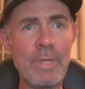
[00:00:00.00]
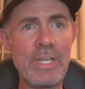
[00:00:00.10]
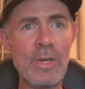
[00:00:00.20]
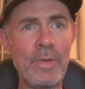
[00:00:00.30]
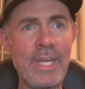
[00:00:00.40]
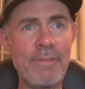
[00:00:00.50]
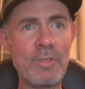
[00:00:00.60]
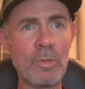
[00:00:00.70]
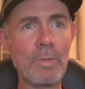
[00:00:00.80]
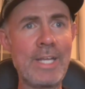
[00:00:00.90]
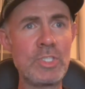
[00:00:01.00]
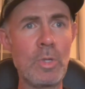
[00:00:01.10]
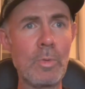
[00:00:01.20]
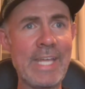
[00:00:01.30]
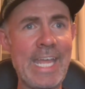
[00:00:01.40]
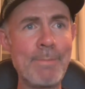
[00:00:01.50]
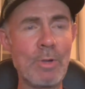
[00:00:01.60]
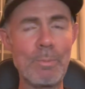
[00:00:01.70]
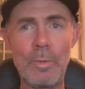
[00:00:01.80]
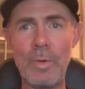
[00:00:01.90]
going after Retro
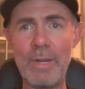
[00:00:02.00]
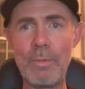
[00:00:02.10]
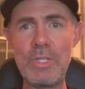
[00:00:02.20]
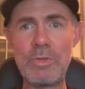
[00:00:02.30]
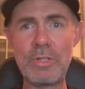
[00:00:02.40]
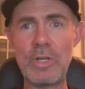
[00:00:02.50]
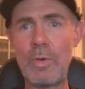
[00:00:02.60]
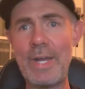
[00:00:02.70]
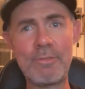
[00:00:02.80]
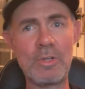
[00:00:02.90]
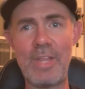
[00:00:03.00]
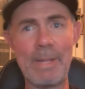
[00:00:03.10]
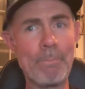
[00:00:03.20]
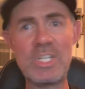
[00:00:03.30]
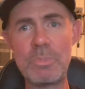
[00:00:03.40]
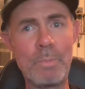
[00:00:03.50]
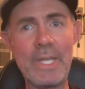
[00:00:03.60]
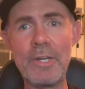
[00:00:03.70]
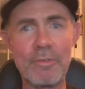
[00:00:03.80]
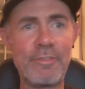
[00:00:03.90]
Gamer Boy when you could go after like much
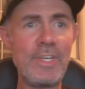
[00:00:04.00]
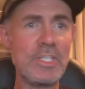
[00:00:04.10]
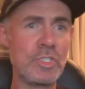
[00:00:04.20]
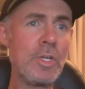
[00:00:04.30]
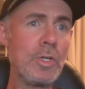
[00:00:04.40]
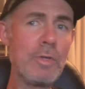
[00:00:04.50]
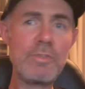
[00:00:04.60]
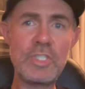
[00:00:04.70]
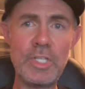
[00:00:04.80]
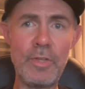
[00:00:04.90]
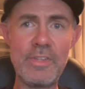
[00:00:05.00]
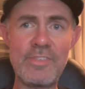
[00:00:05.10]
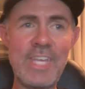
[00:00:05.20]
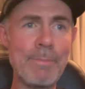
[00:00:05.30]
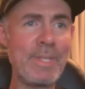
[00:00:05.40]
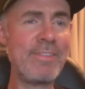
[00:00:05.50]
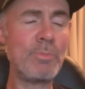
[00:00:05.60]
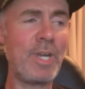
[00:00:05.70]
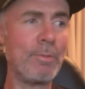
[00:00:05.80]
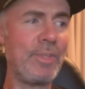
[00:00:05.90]
bigger fish who've shilled this game? And that's
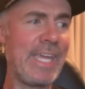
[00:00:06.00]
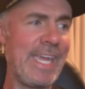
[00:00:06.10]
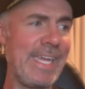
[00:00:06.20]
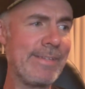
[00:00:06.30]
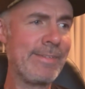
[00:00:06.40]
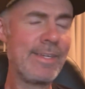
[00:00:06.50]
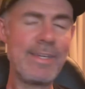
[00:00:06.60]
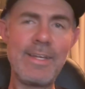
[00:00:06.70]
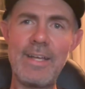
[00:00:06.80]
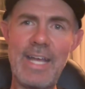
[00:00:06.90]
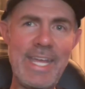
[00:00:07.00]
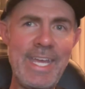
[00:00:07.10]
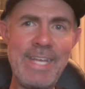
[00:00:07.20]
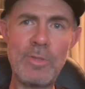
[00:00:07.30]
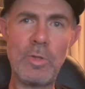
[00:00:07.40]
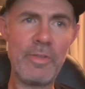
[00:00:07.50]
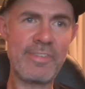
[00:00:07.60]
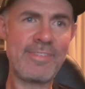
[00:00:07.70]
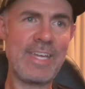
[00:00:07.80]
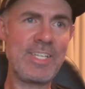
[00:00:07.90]
what I really hate. I hate the whole
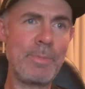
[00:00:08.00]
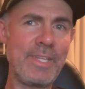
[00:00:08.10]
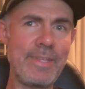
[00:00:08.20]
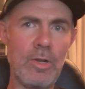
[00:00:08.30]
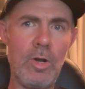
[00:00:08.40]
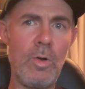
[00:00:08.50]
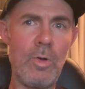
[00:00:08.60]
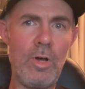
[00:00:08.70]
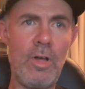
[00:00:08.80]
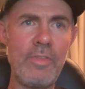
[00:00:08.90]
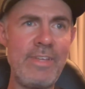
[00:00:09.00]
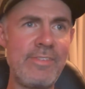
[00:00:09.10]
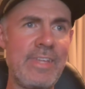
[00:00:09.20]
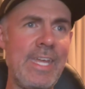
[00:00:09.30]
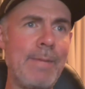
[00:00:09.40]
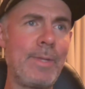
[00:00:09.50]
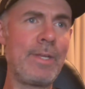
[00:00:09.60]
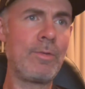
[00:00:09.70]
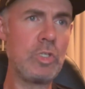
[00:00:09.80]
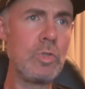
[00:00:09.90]
sentiment that, oh, all these
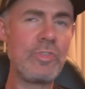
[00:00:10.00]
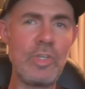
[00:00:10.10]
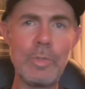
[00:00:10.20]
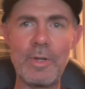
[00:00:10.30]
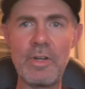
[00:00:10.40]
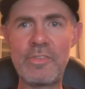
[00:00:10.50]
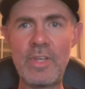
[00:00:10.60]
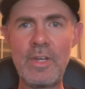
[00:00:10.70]
gaming YouTubers